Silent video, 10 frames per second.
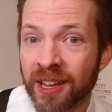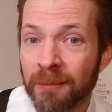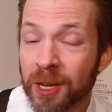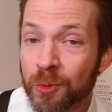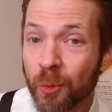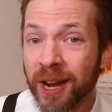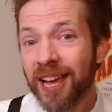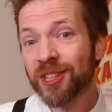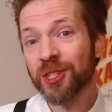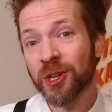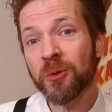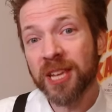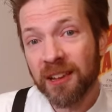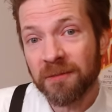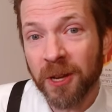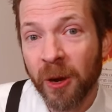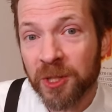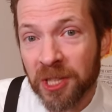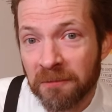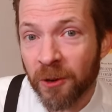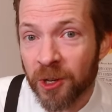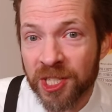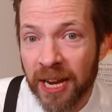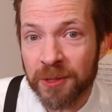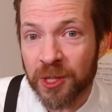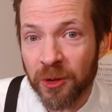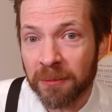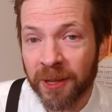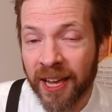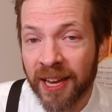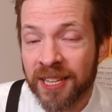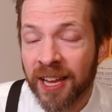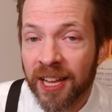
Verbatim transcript: Because when I do give notes on first-time screenplays,